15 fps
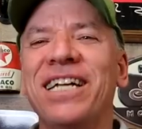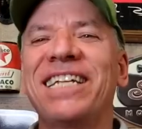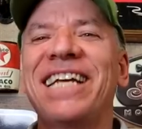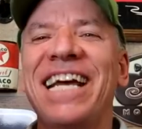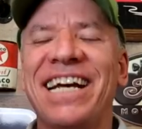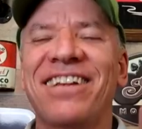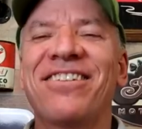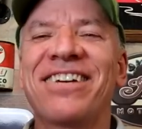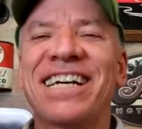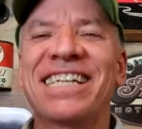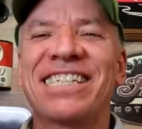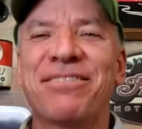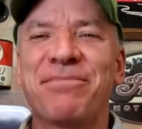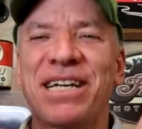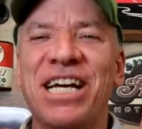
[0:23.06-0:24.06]
gonna take a look
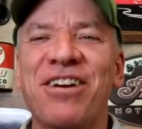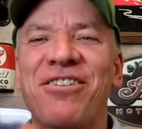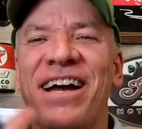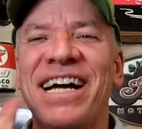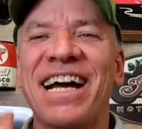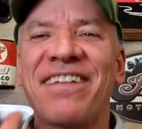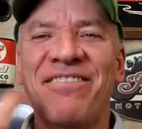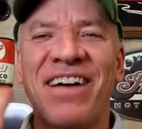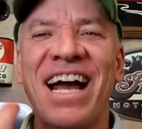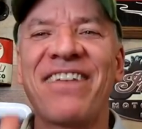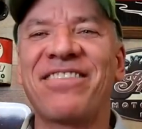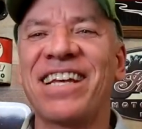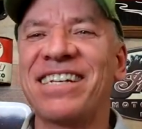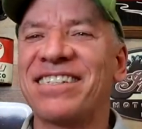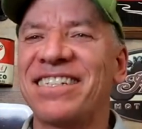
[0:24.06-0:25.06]
at some gear. I got
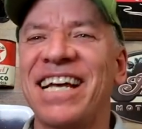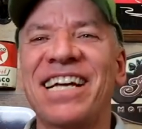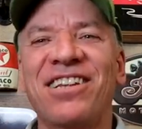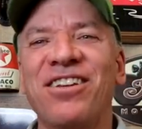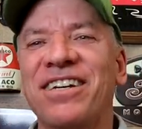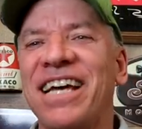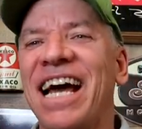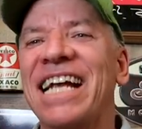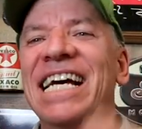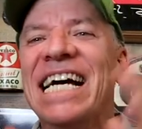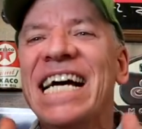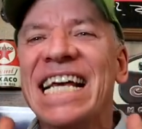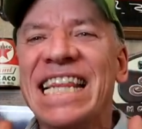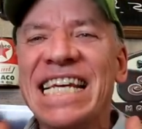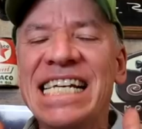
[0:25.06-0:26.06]
five things to take a look at.
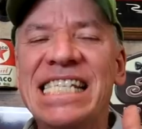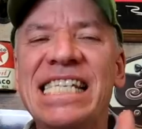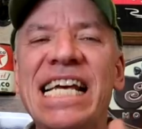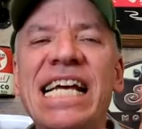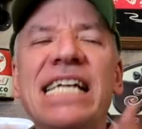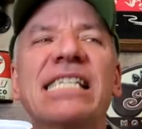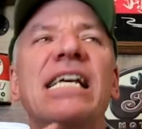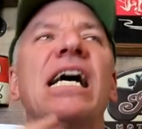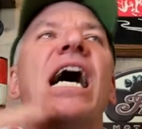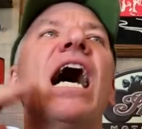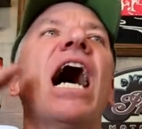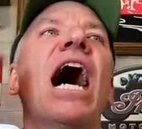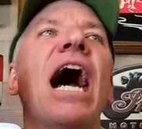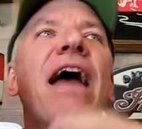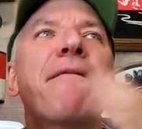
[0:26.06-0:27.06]
These things
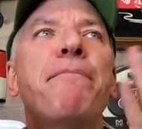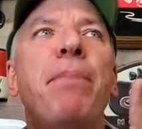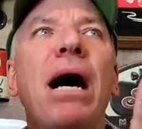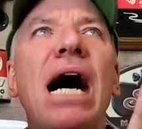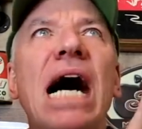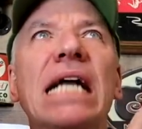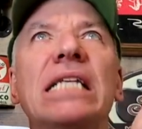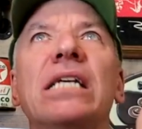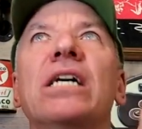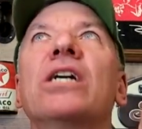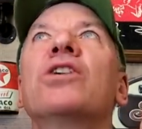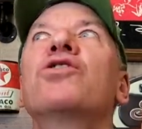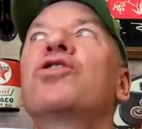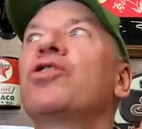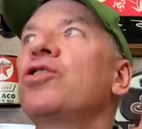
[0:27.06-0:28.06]
I bought
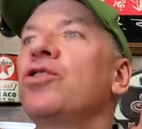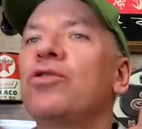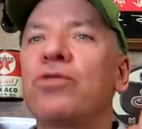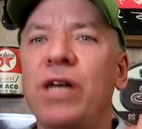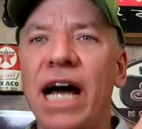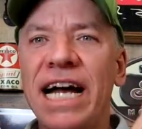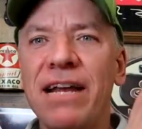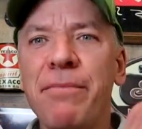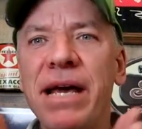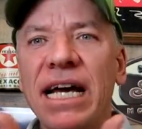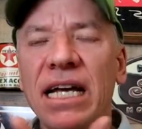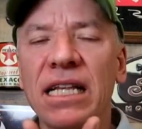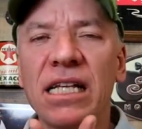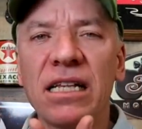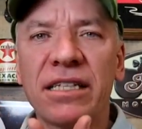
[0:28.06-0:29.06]
to kind of
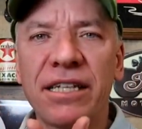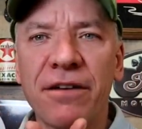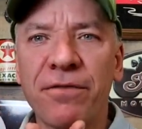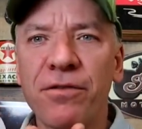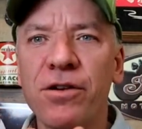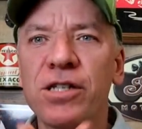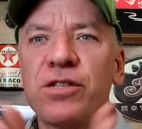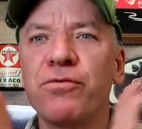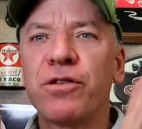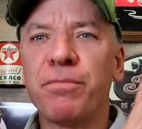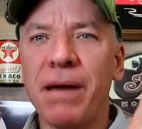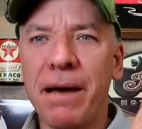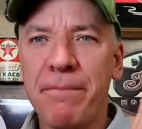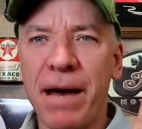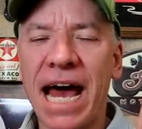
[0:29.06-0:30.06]
make a little difference
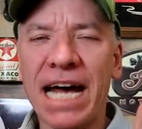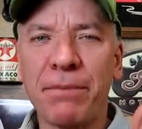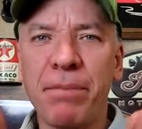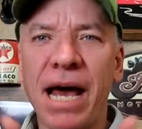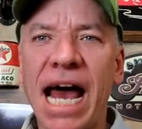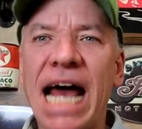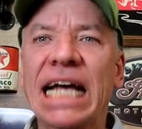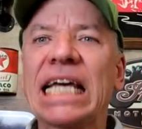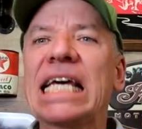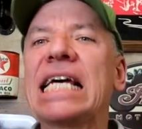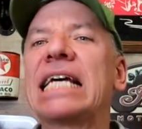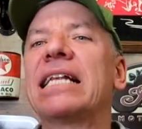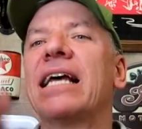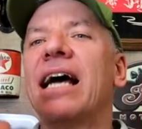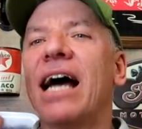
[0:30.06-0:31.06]
with my
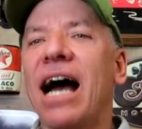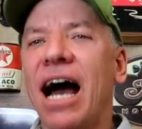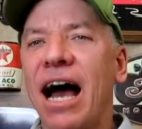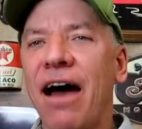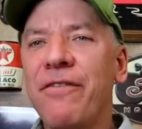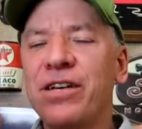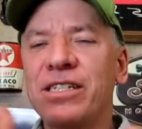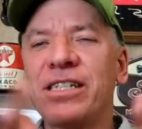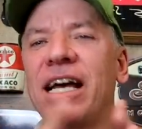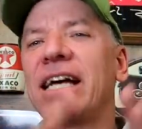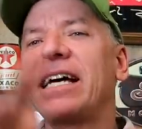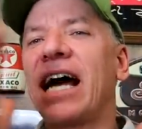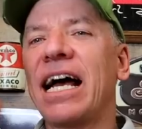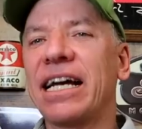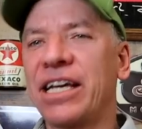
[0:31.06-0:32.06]
backpacking. Obviously,
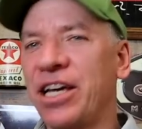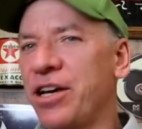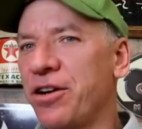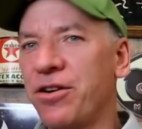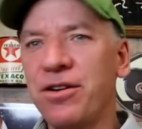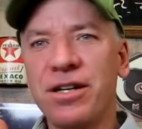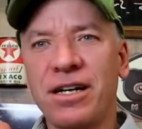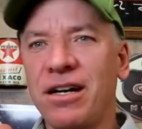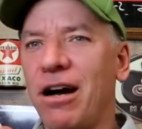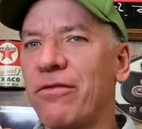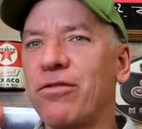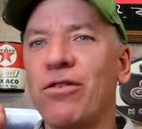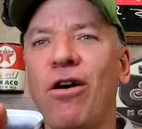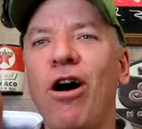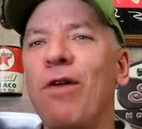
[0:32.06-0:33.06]
I got gear to
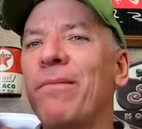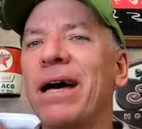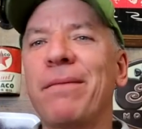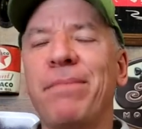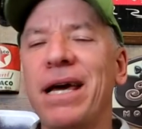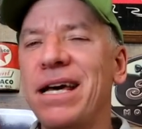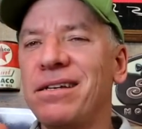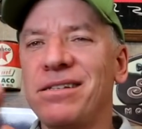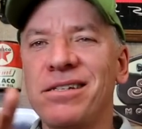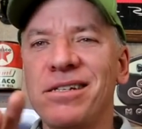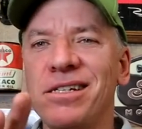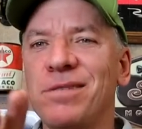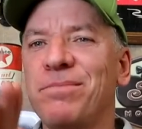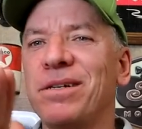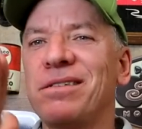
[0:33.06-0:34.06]
cover all my
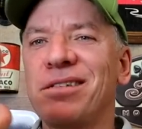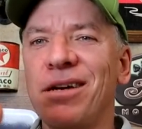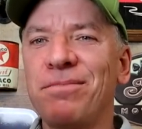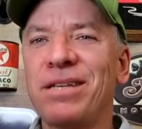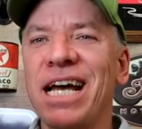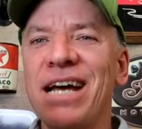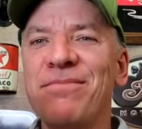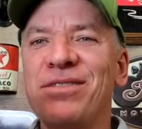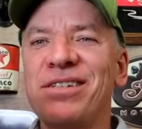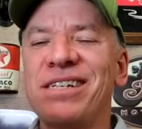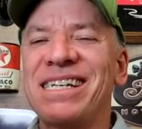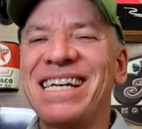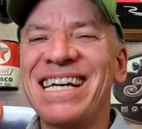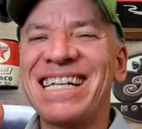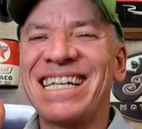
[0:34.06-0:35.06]
bases, but sometimes
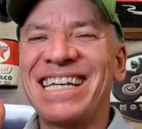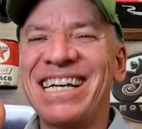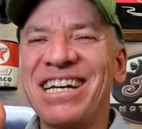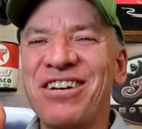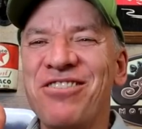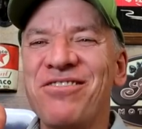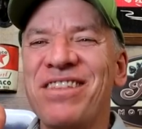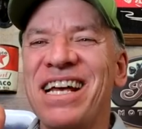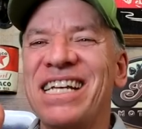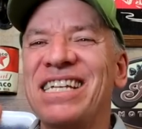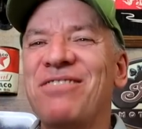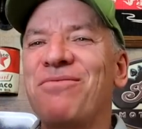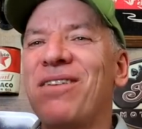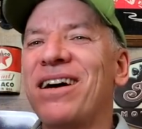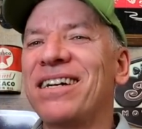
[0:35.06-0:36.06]
you get gear that
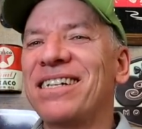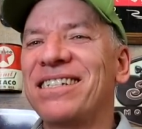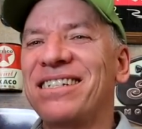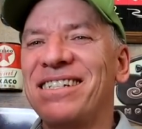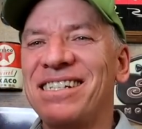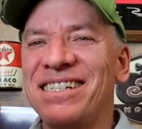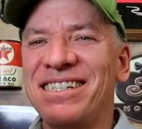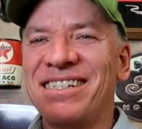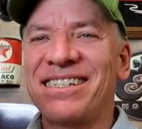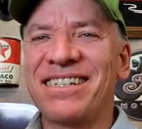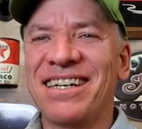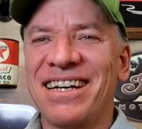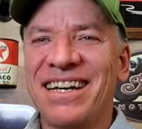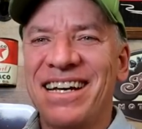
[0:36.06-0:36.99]
you wanna just